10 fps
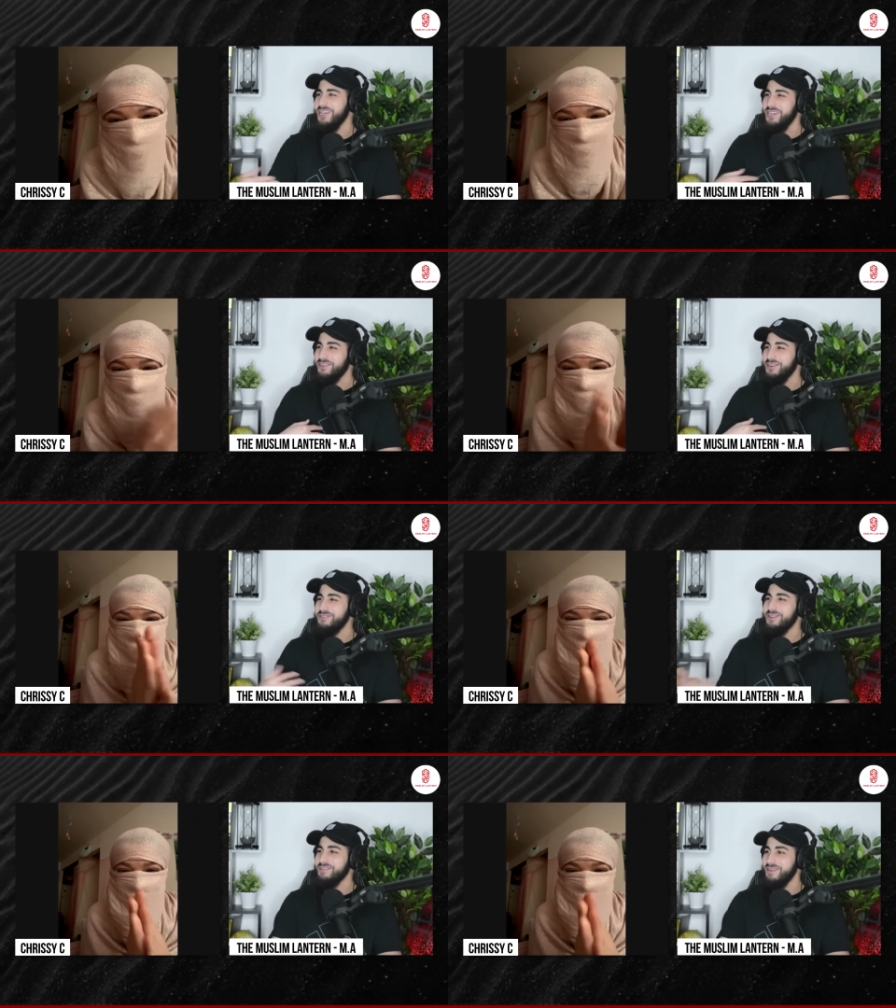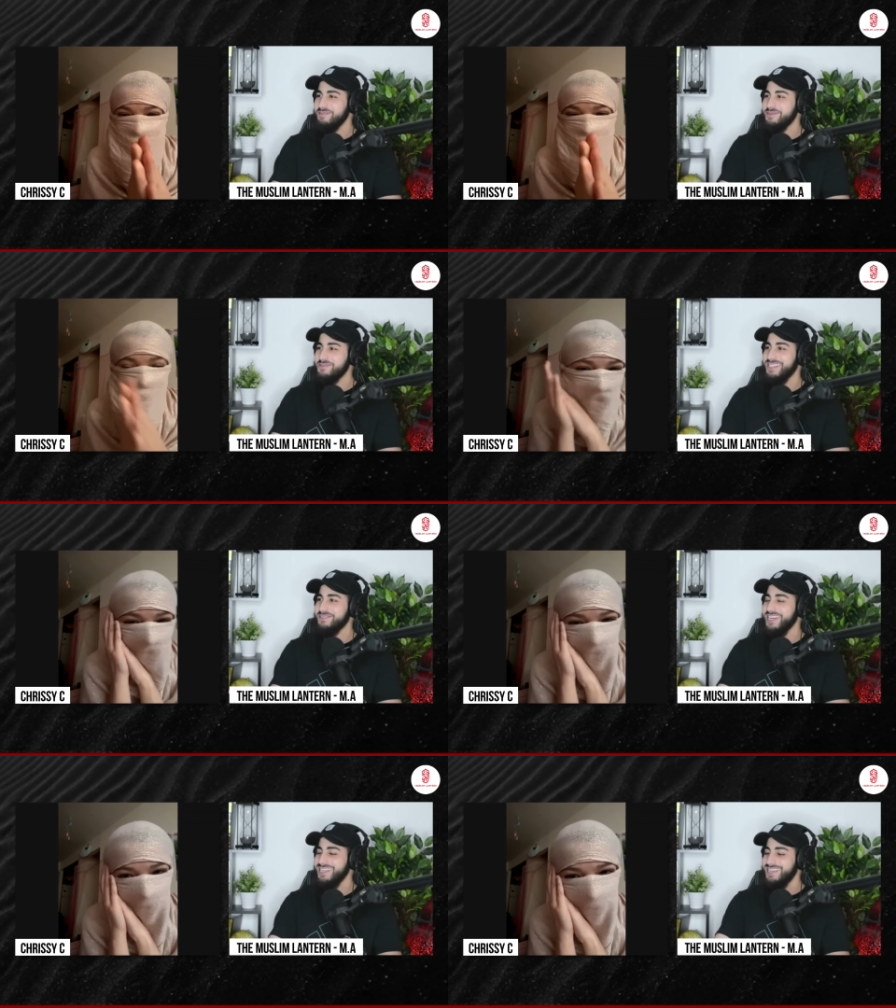from, from my
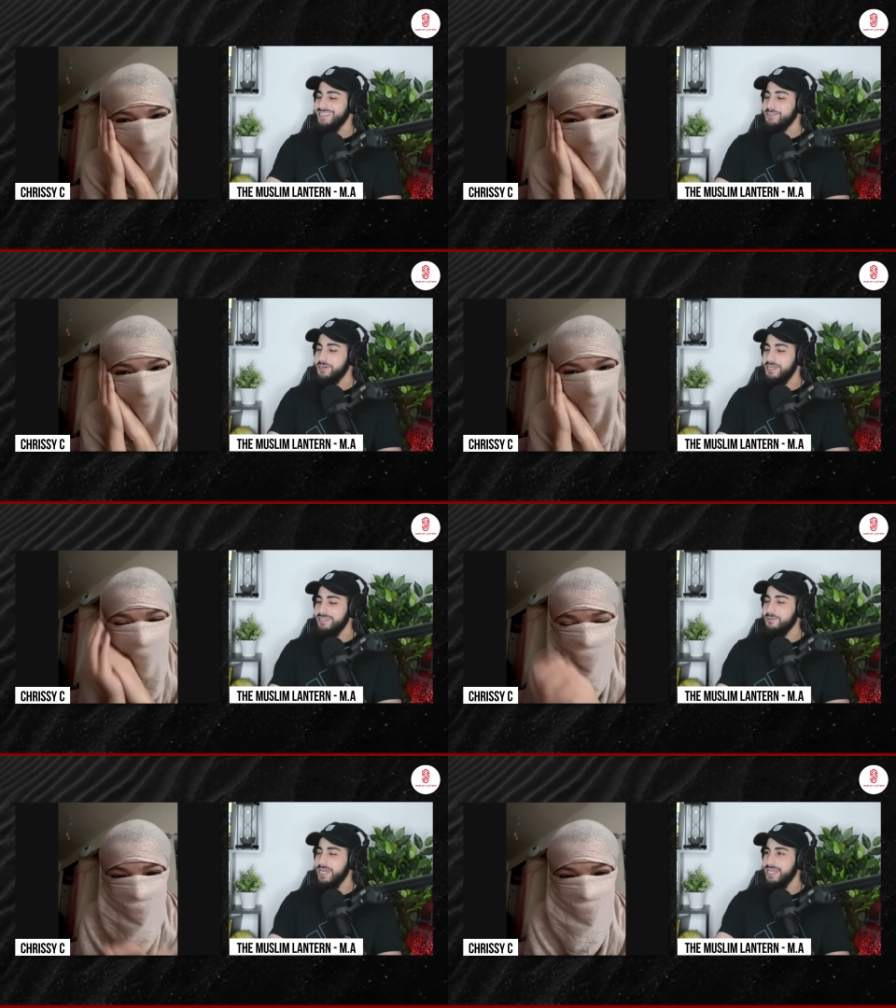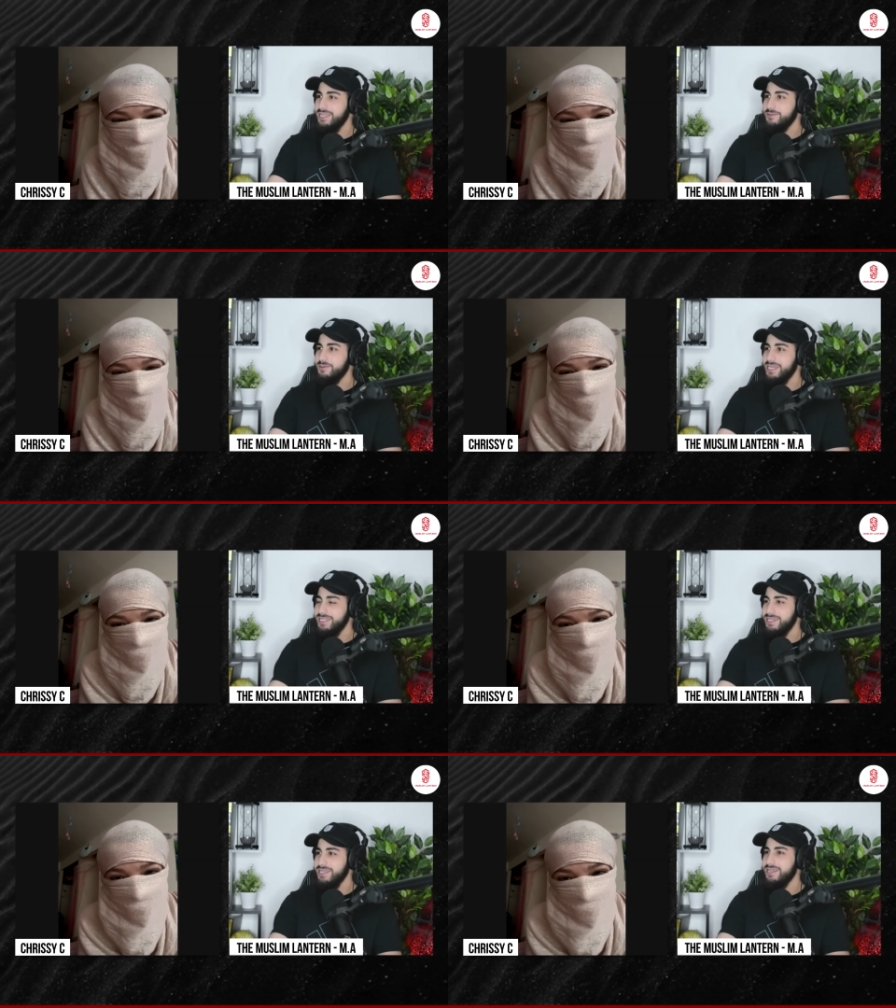perspective. So uh, wearing wearing
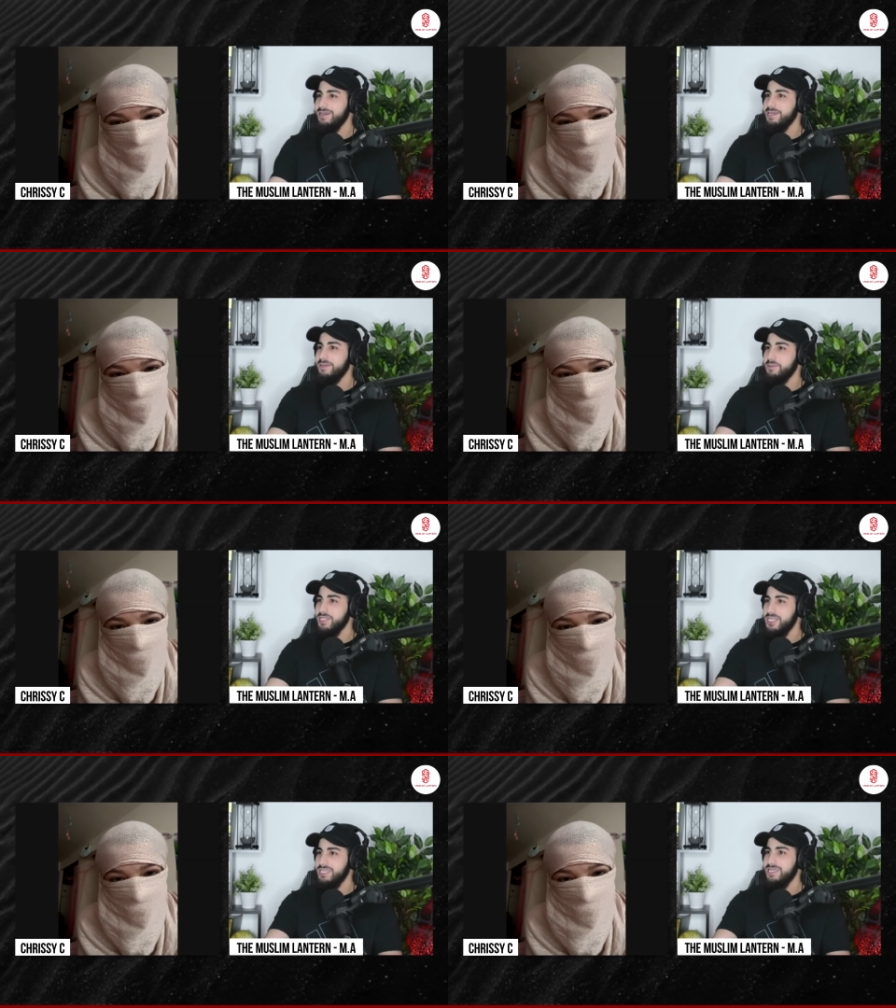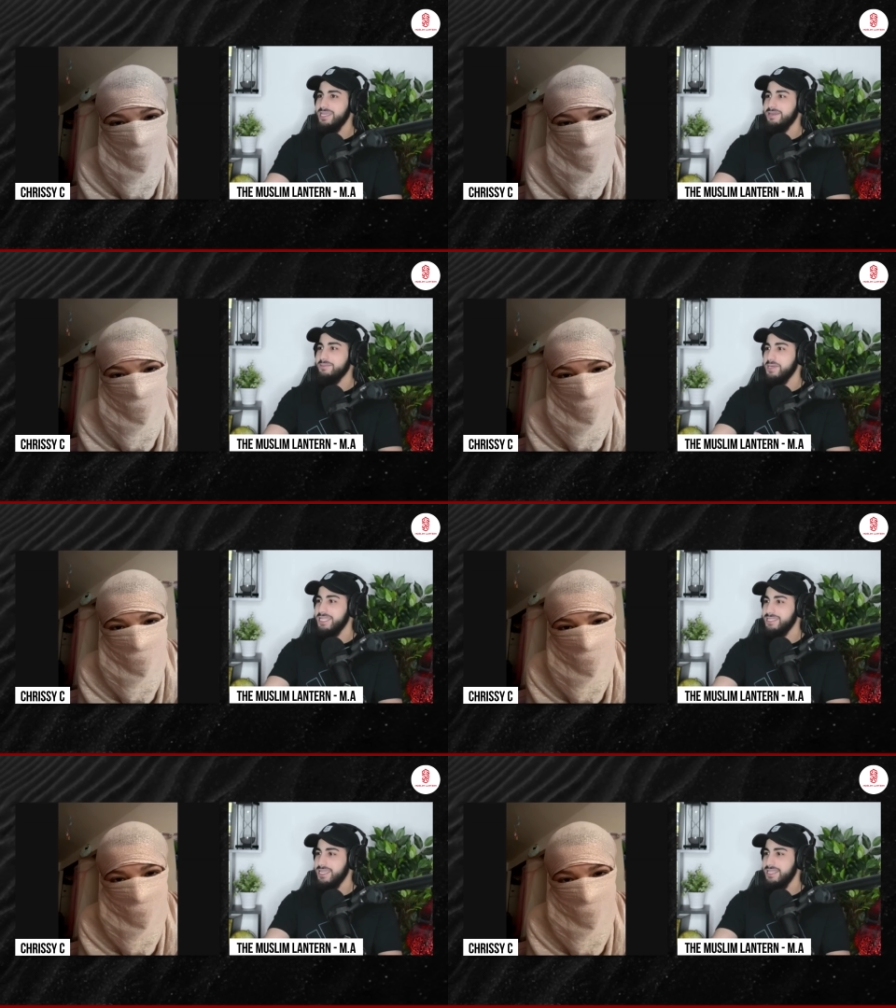the niqab and appreciating it and
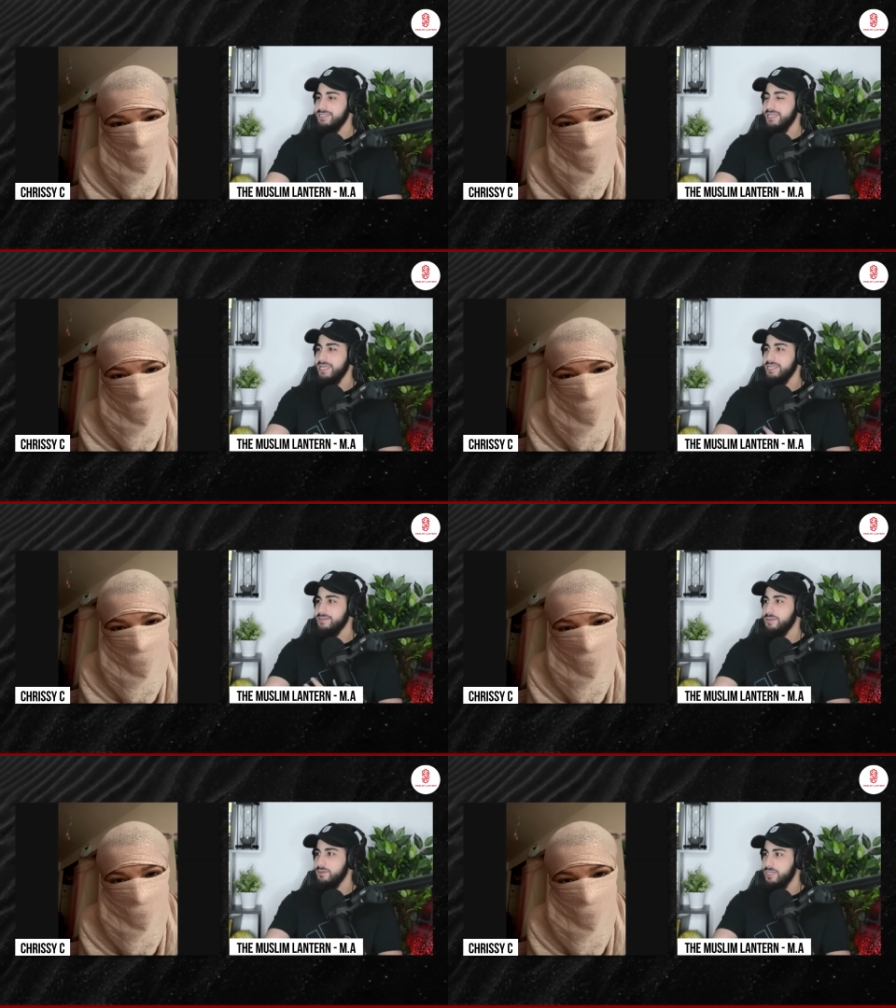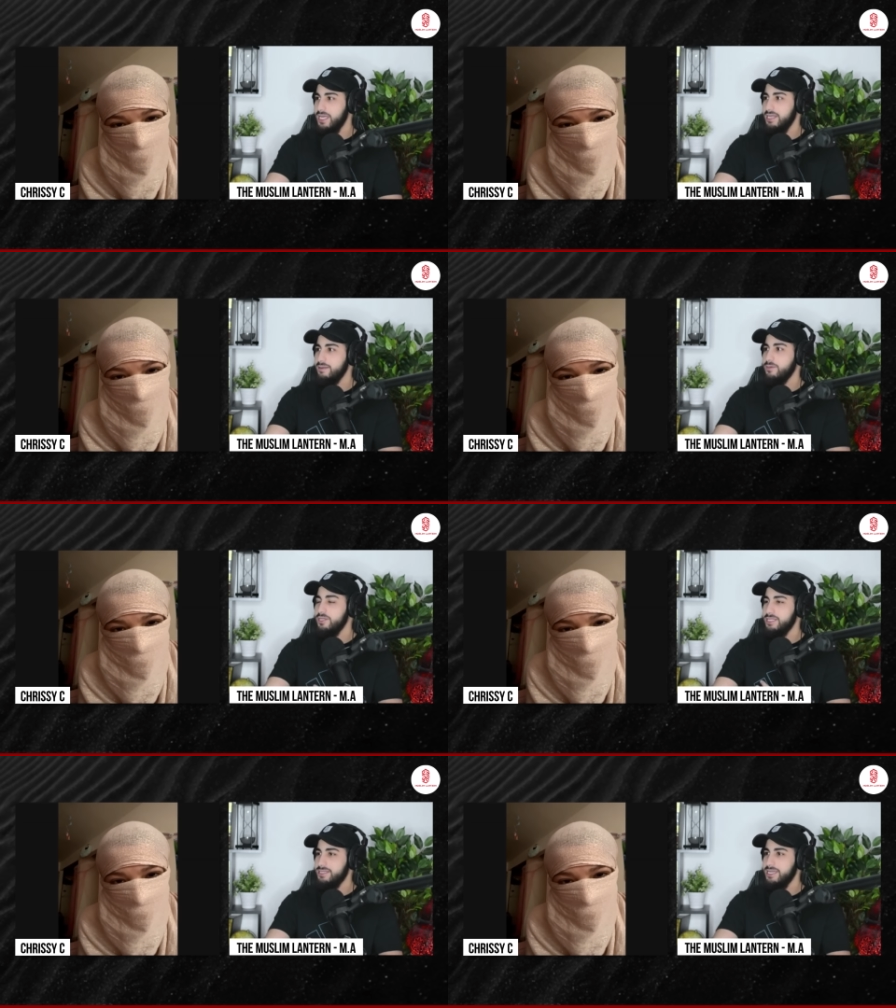praising it and saying its beauty and the
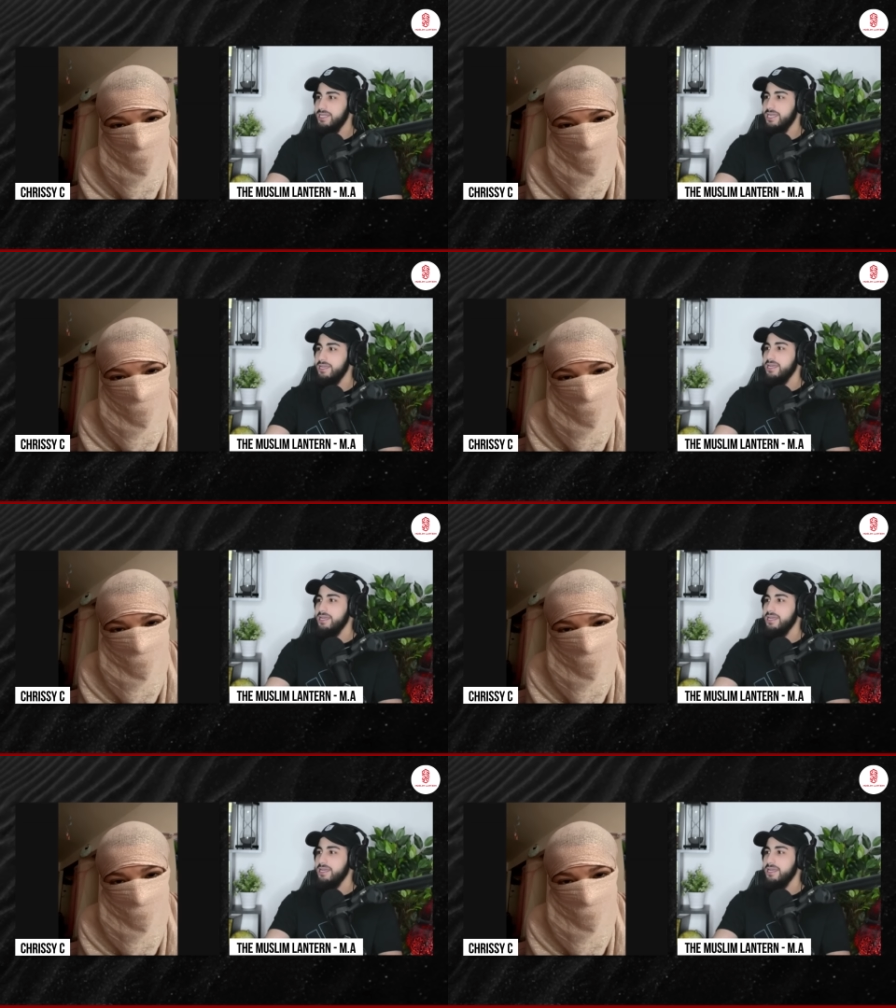modesty in it,